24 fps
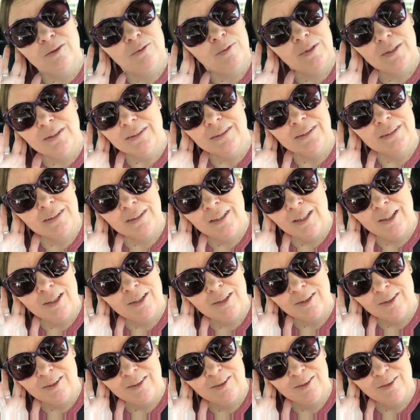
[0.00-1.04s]
I don't want to
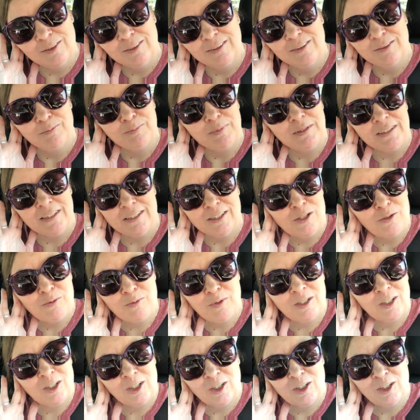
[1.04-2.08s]
go, but I
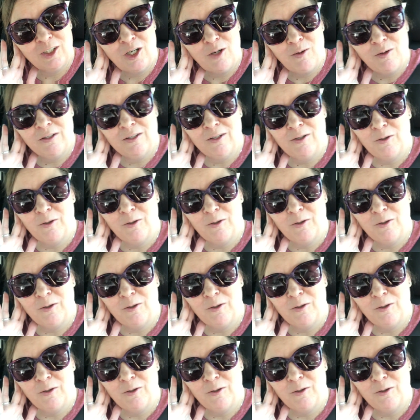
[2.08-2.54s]
don't want her to go alone.